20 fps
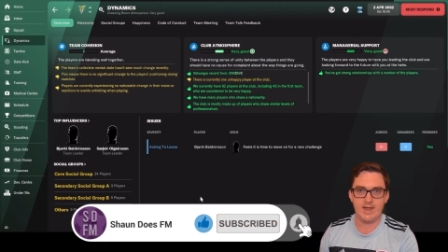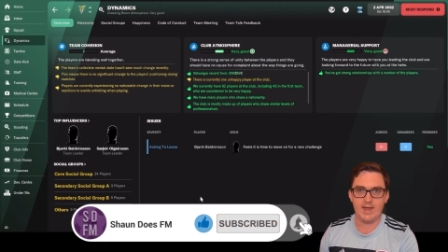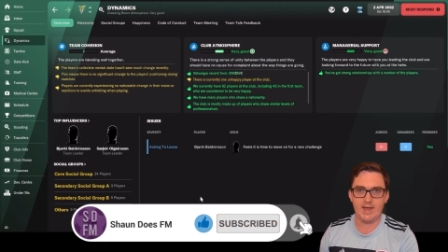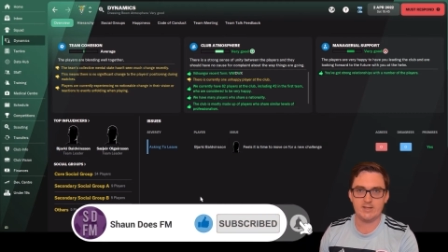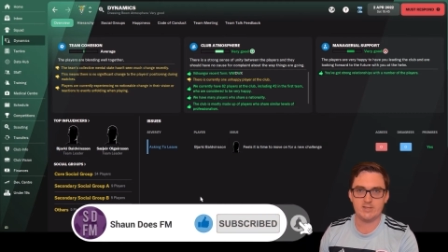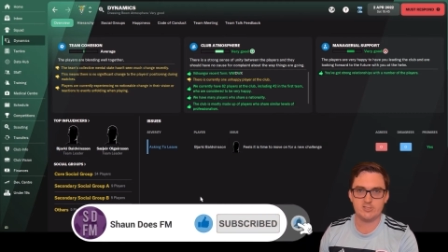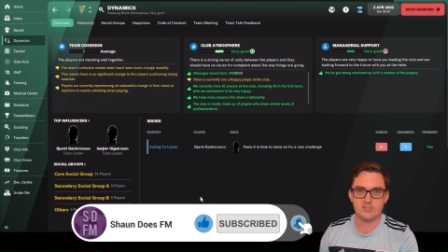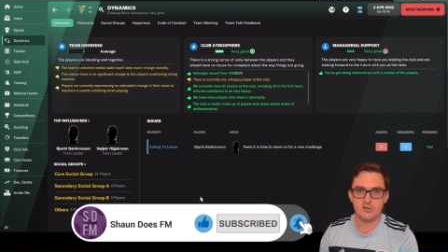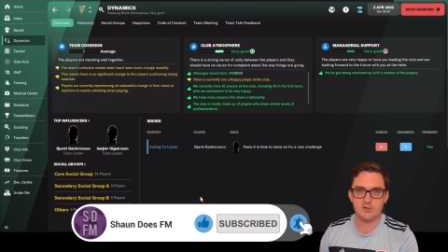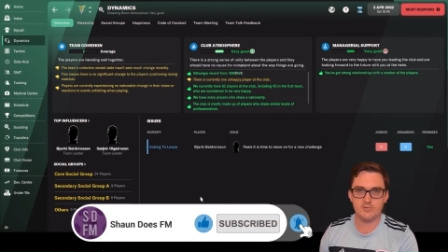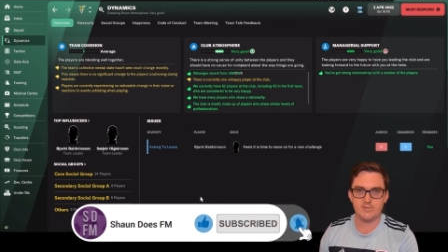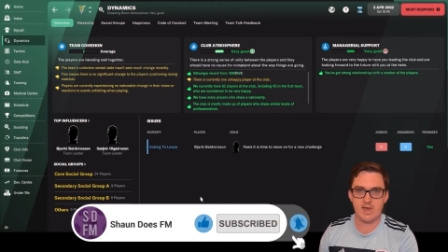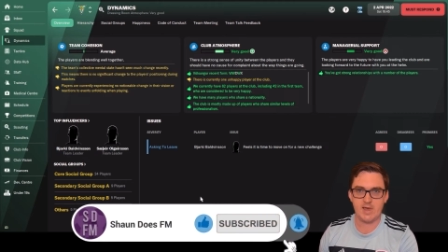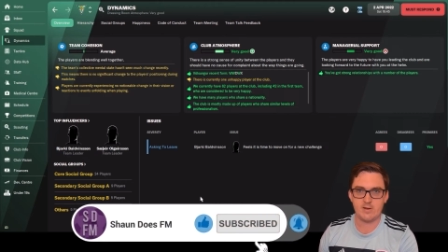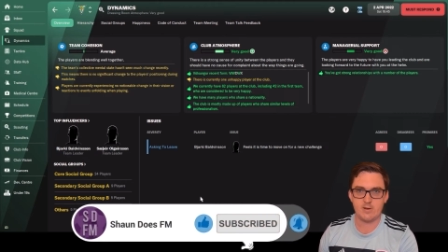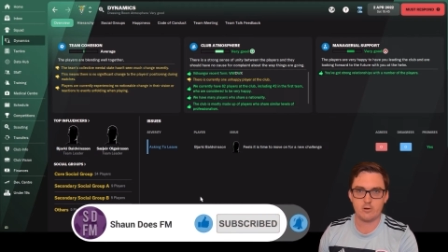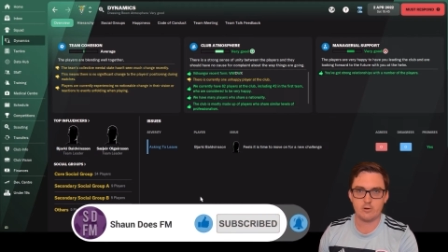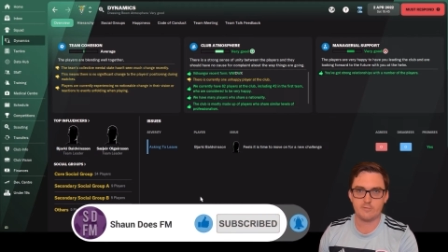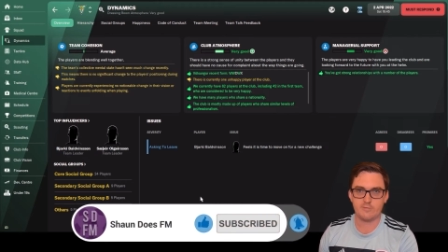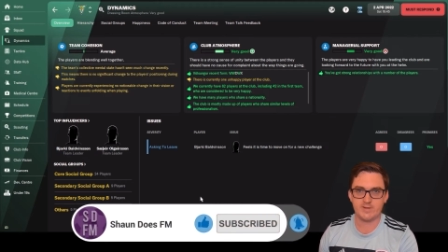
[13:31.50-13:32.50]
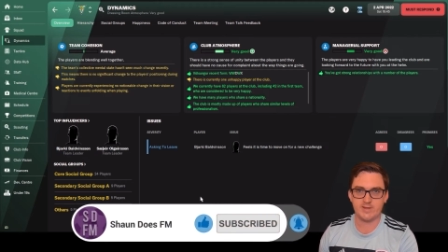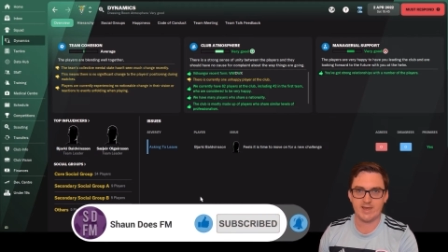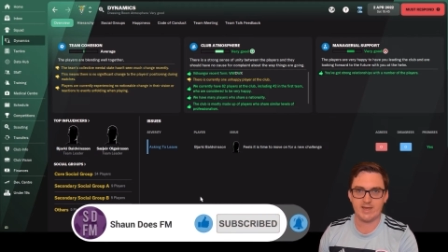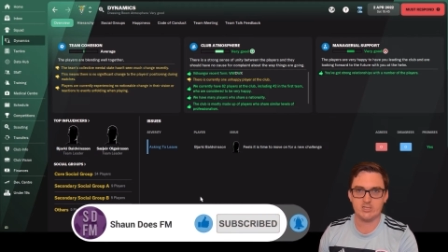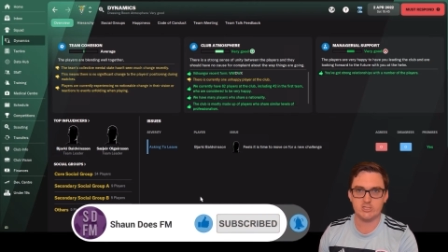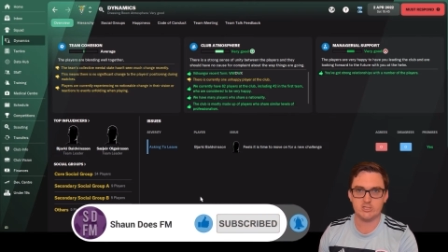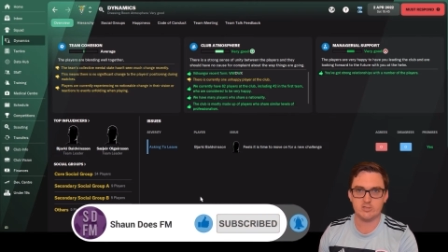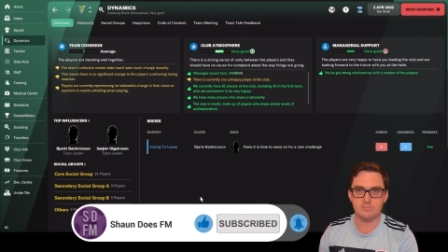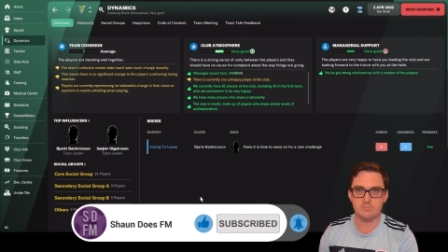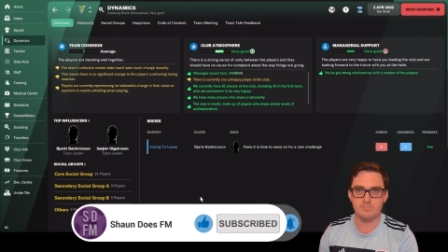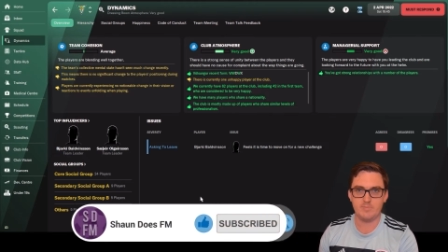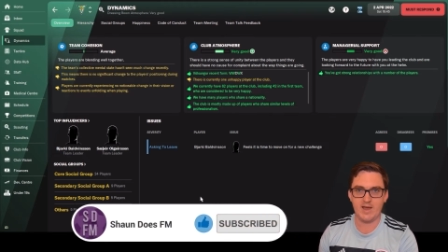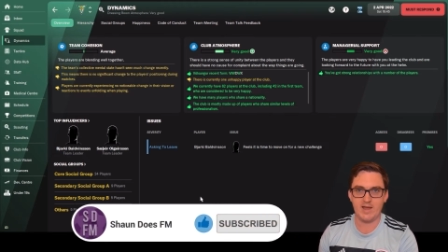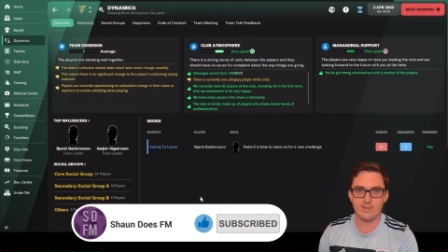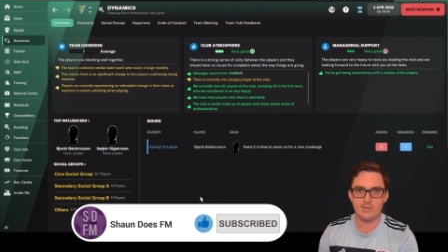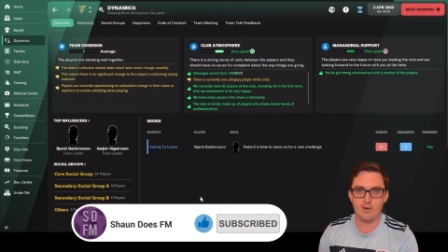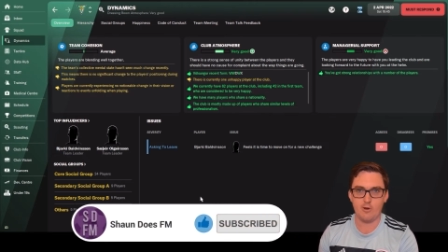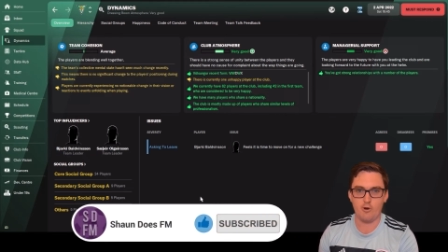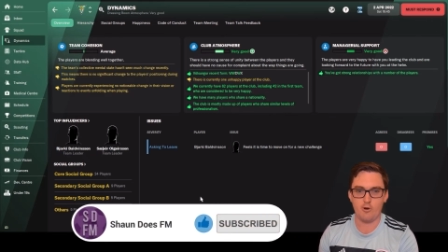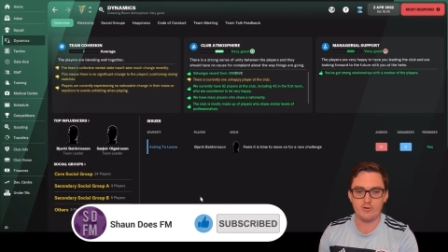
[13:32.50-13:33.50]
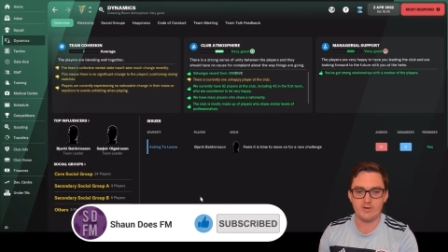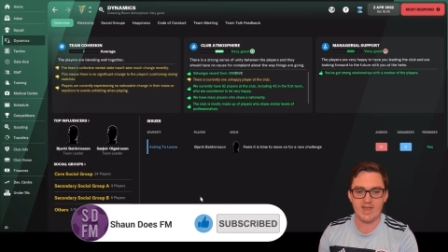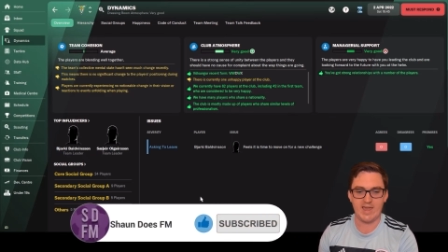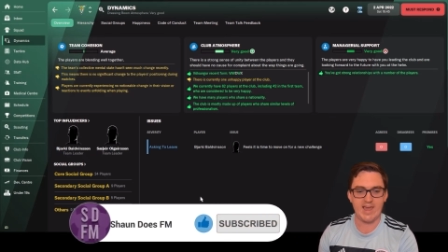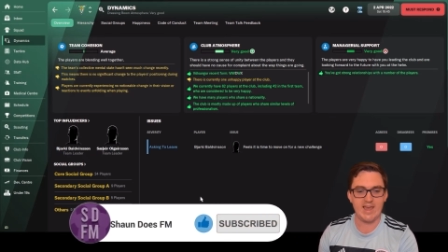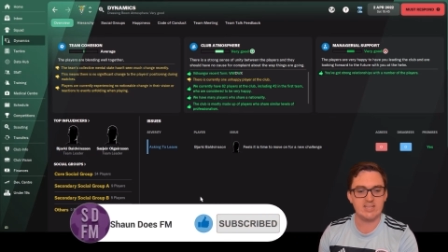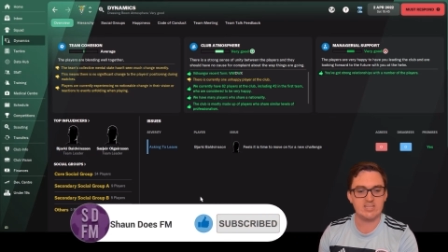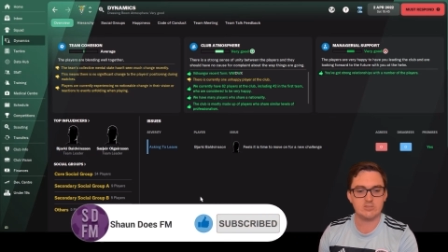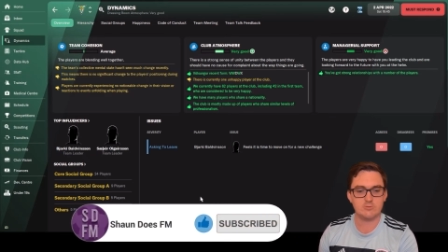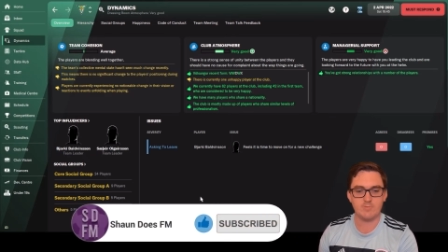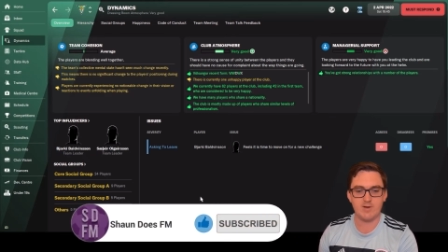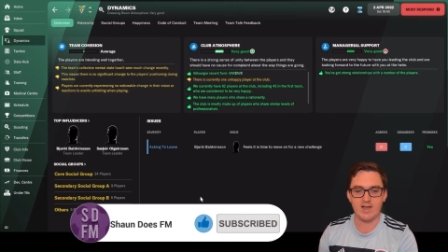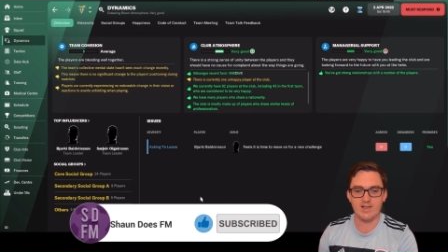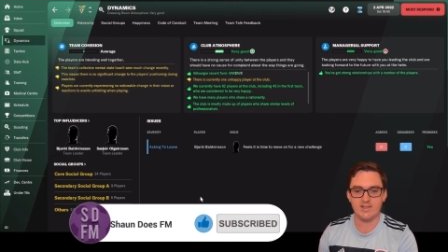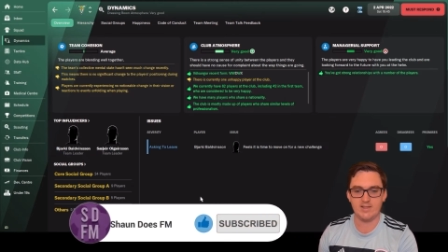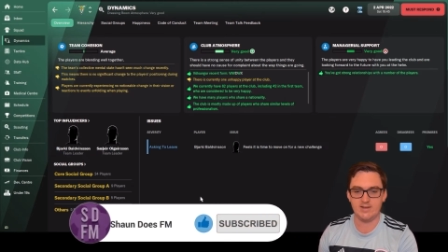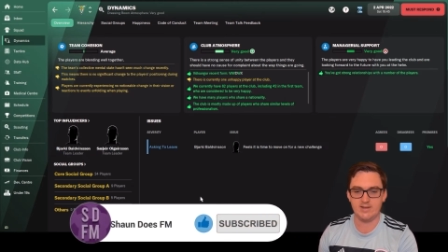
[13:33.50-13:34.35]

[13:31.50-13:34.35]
and turn that notification bell on as well.